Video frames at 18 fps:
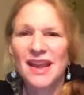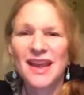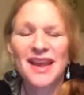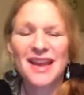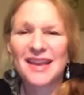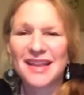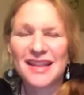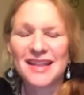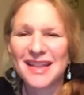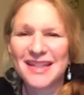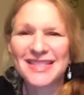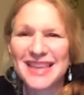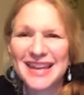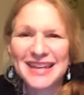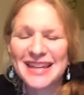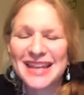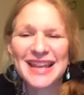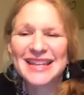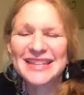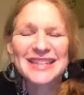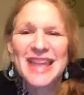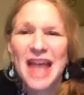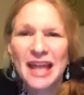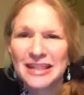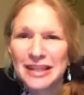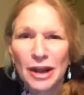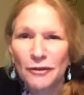It's
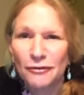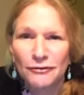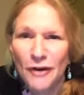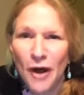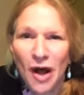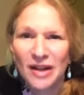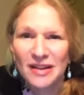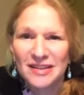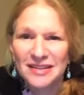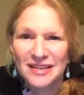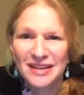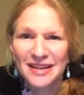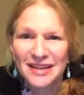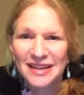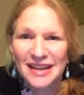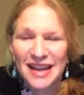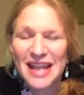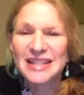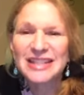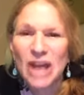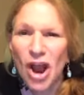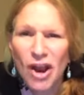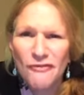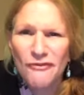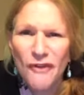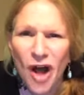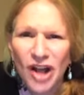not their fault. It's
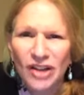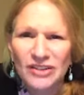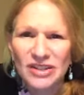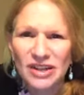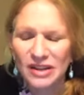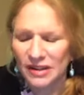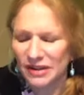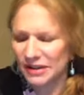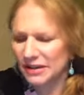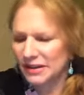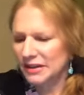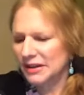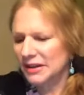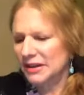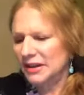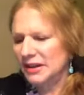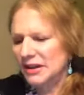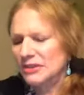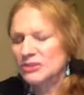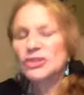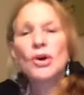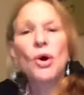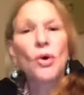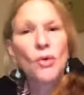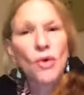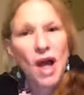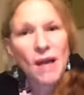our fault.
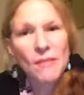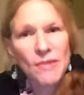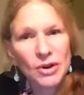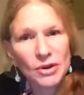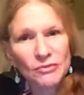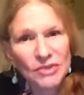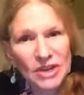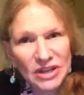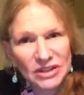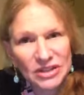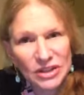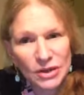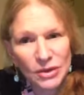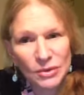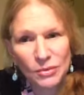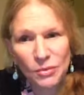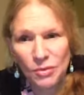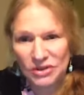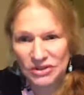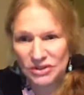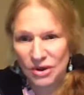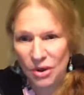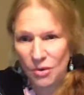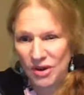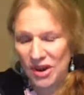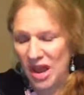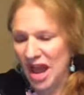So I'm going to read to you what's
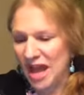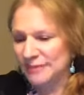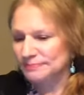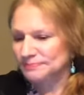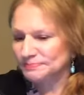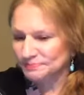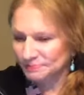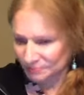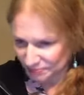going on.